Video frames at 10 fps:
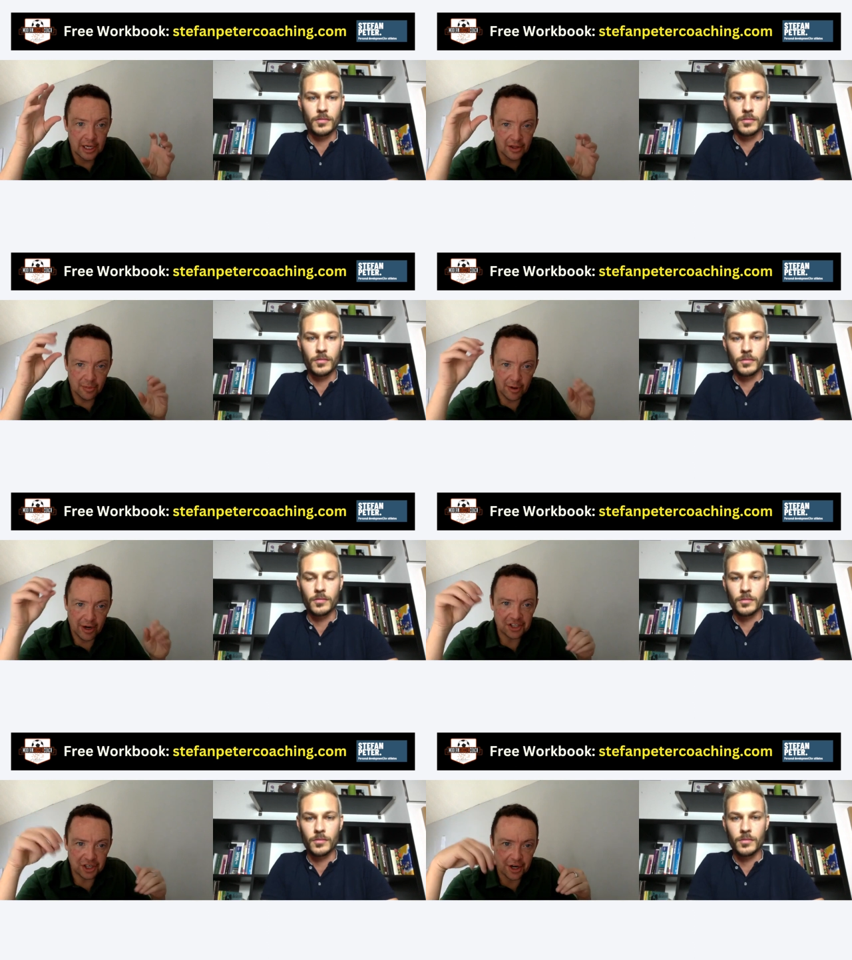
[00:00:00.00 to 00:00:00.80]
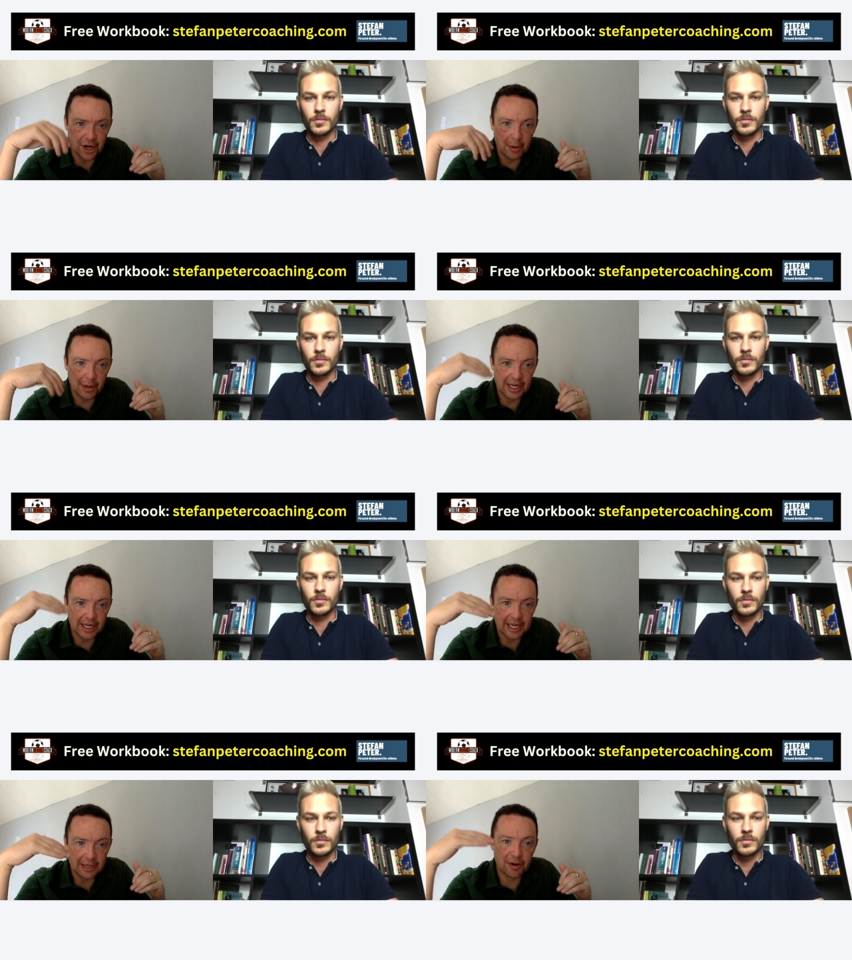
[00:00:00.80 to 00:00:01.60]
Speaker 1: the pressure now on
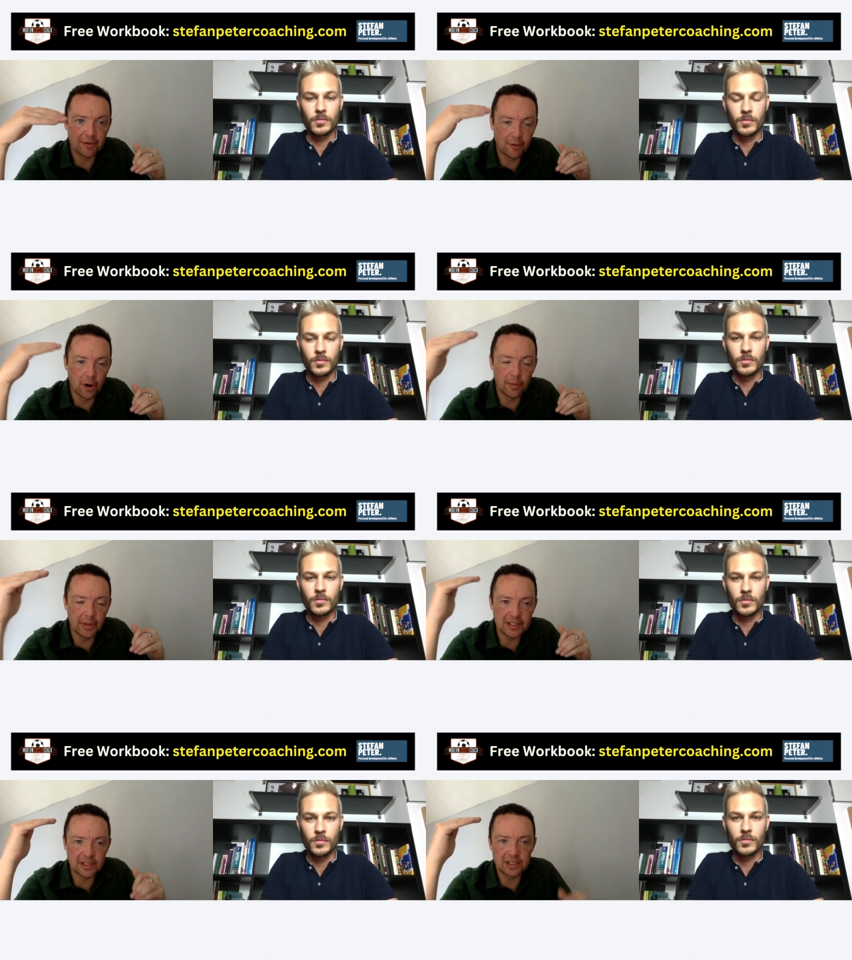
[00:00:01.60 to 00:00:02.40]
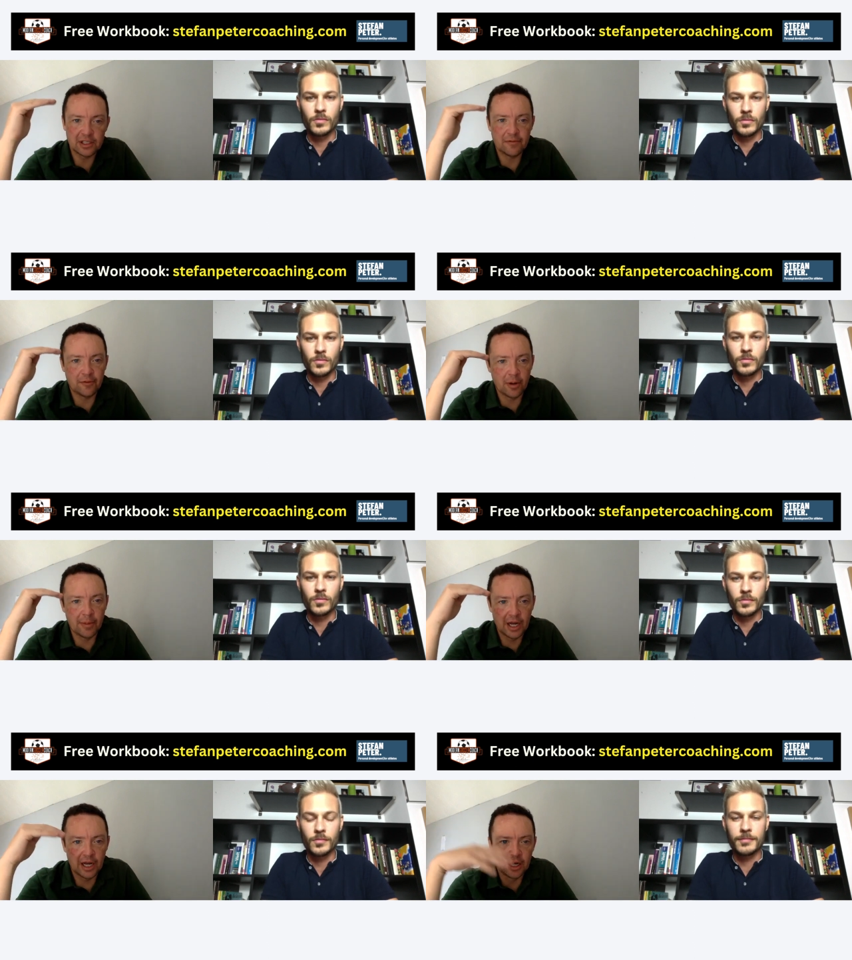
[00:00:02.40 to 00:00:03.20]
elite performance from a,
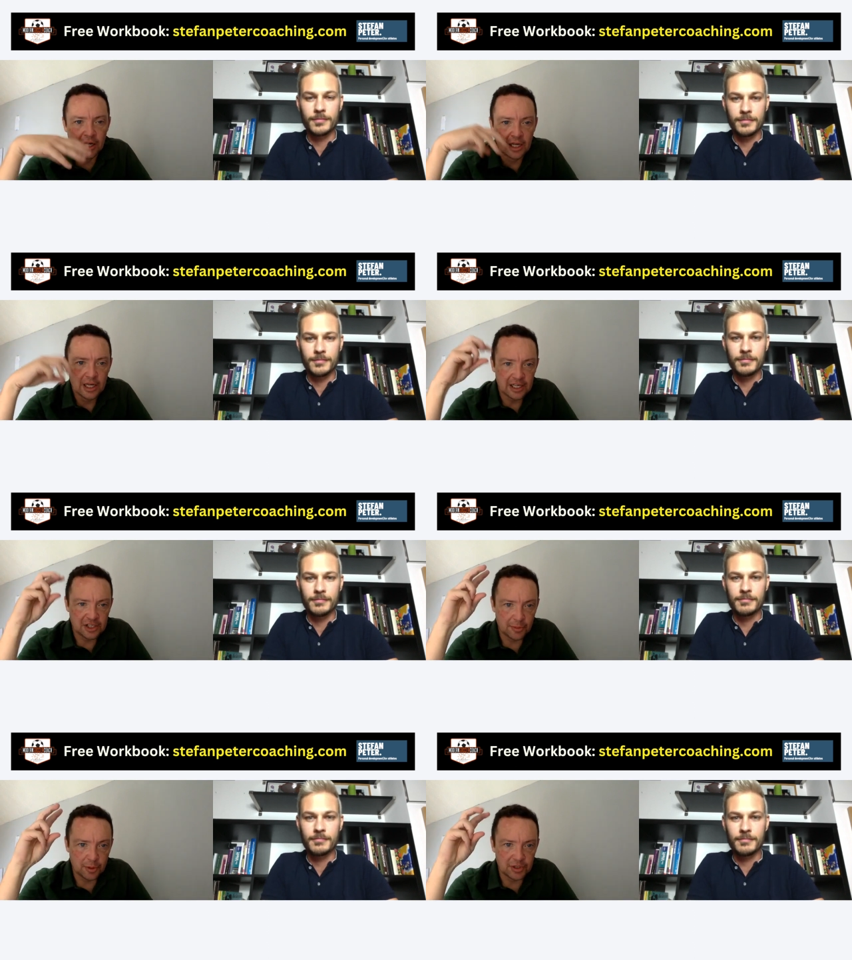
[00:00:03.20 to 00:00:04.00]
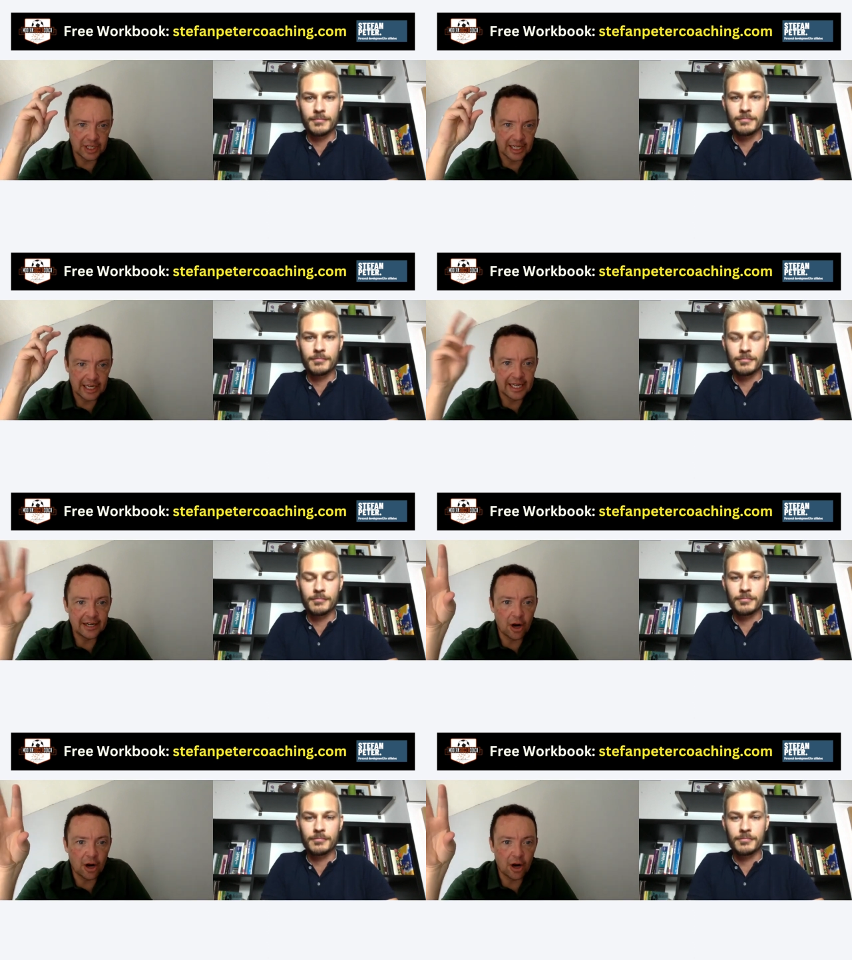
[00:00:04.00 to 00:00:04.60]
uh, I suppose, elite